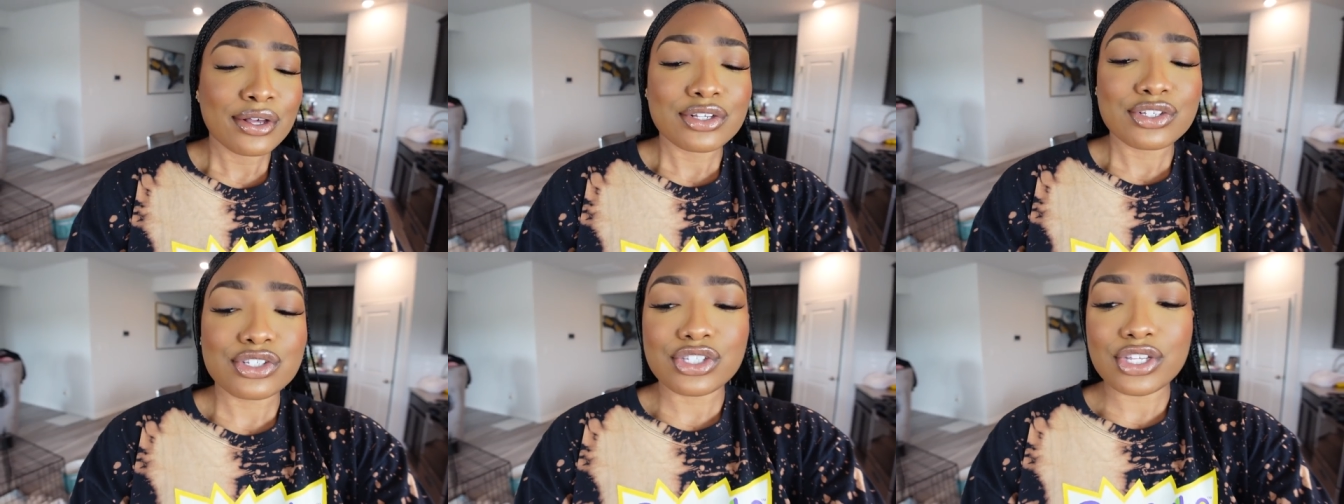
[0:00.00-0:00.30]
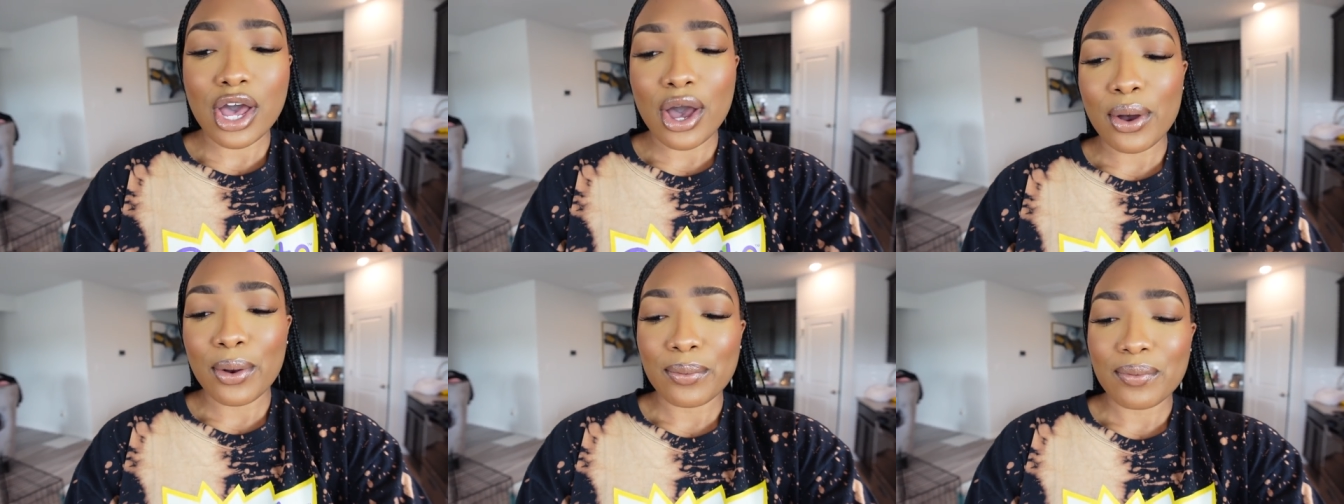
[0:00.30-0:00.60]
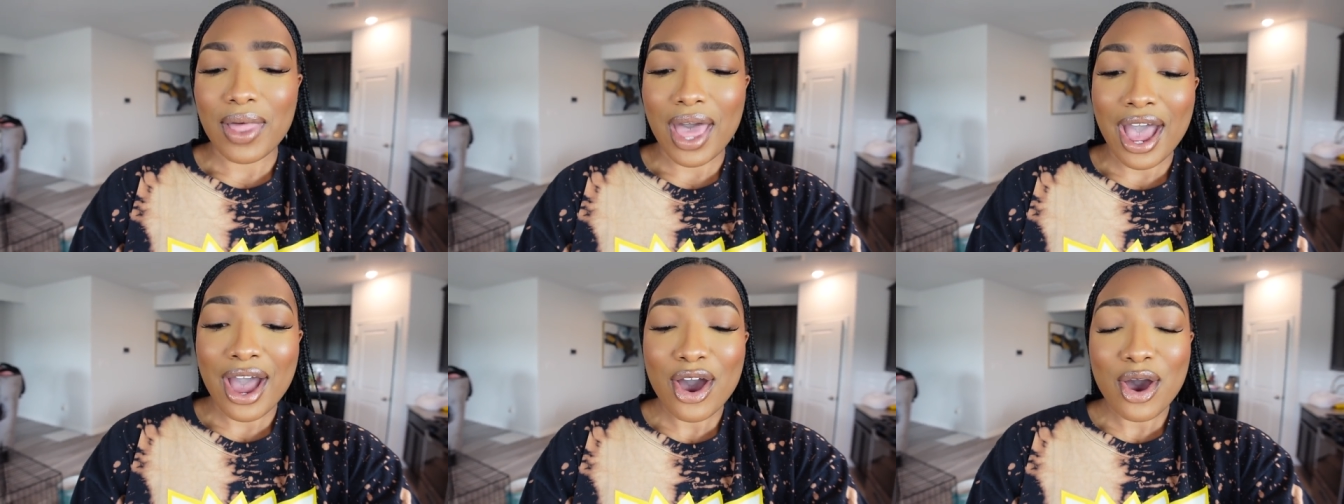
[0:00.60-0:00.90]
So,
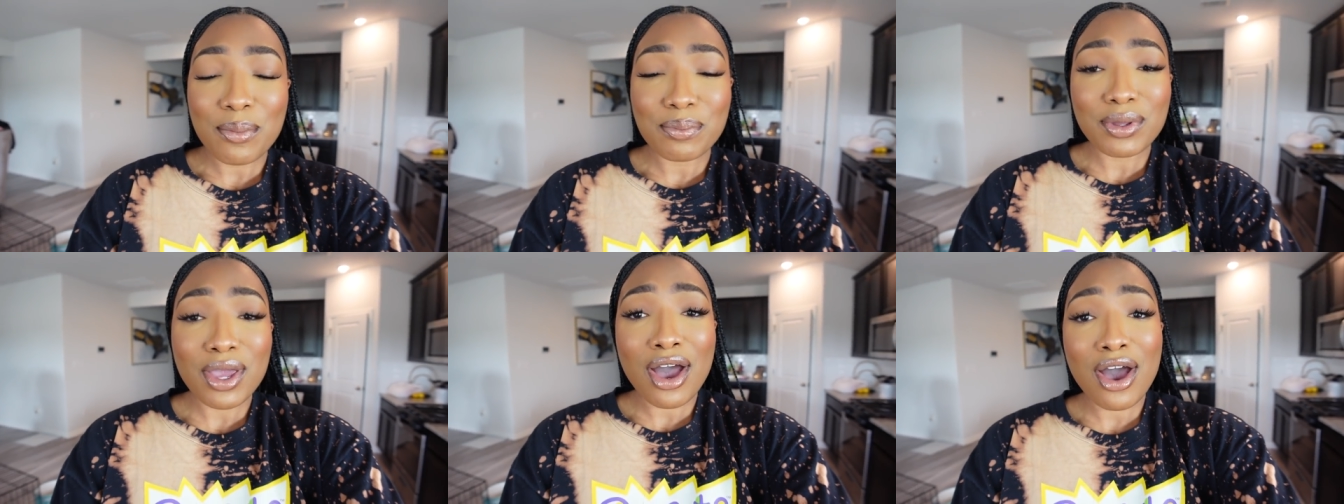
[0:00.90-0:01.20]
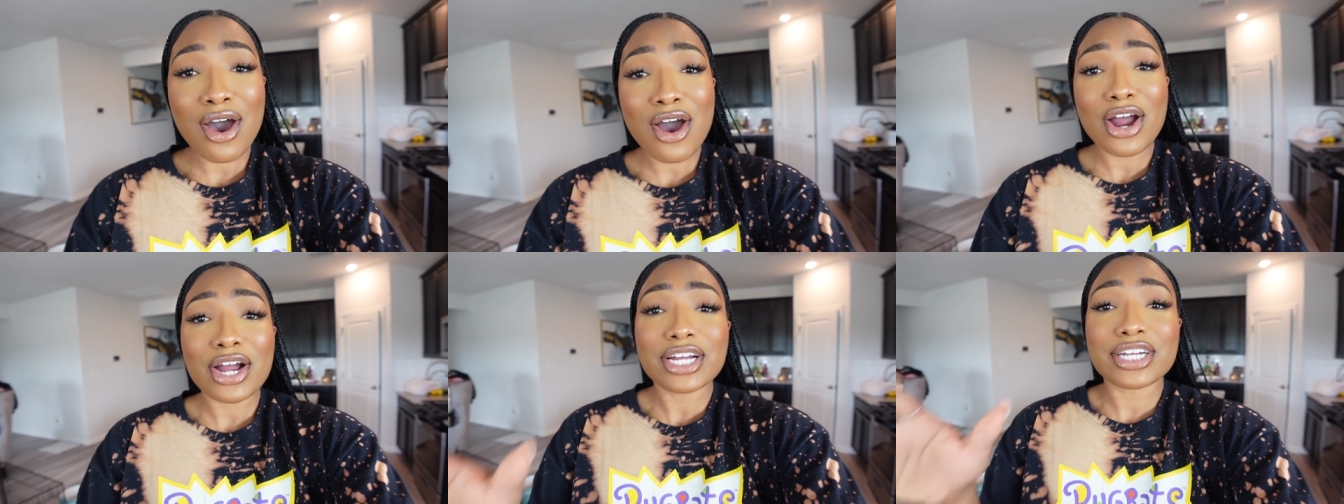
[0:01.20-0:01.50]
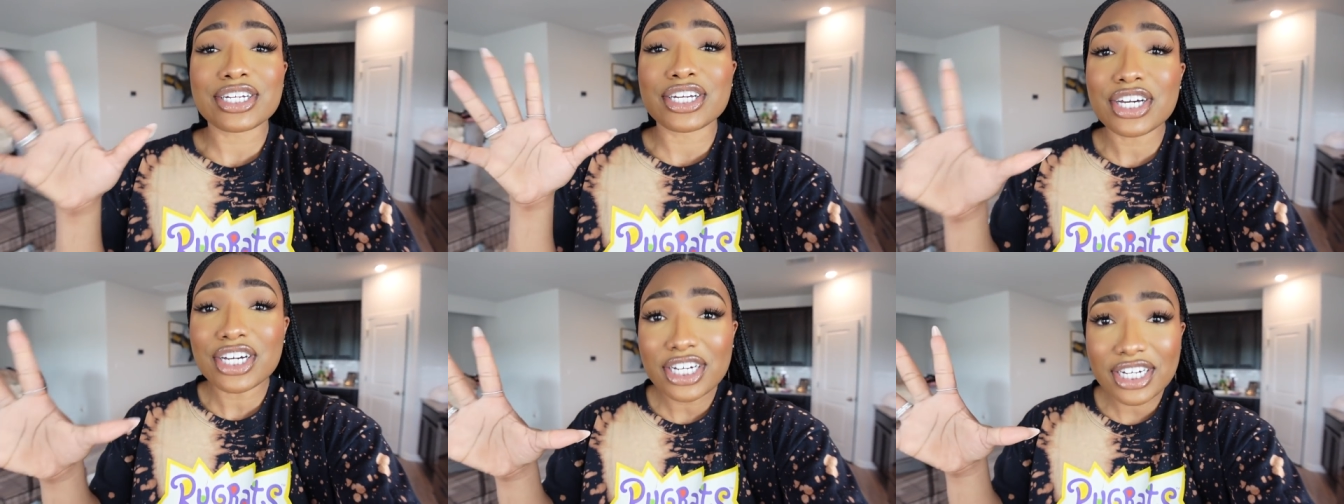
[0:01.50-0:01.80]
I hope y'all
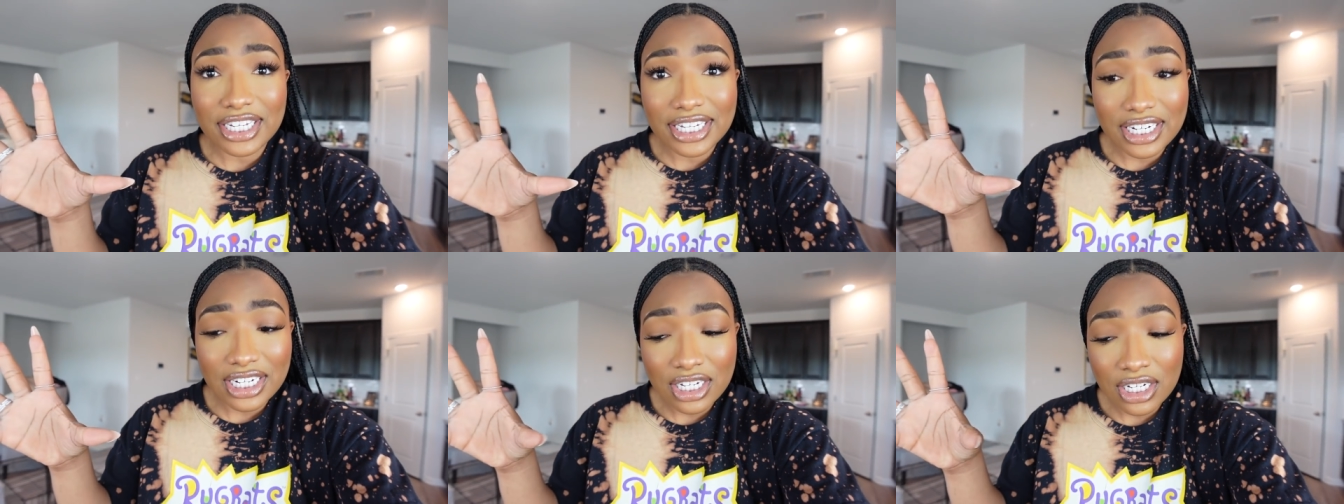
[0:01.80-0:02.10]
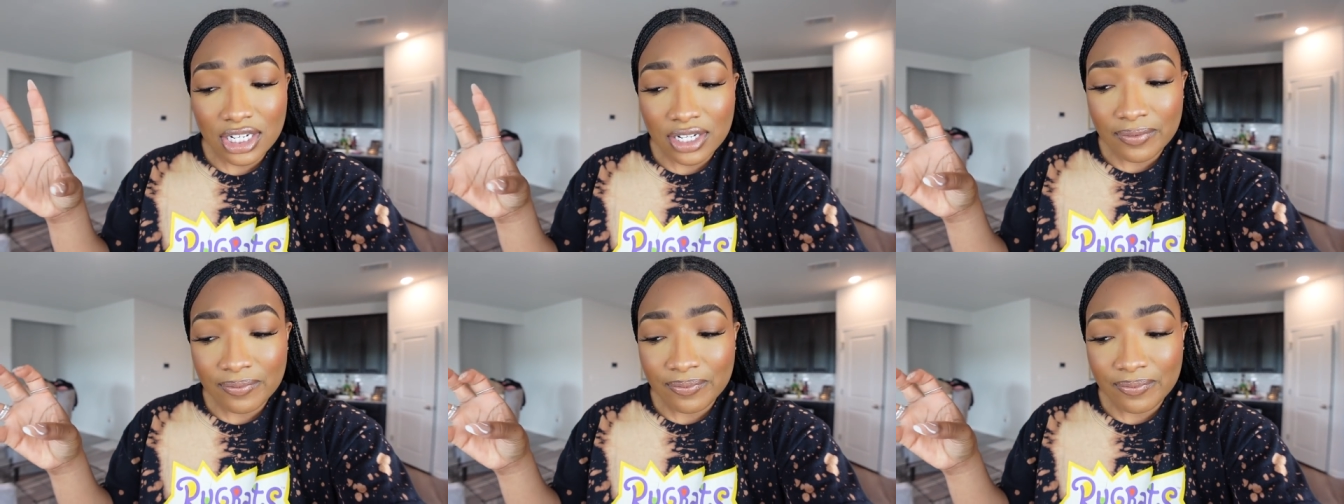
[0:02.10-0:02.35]
are good.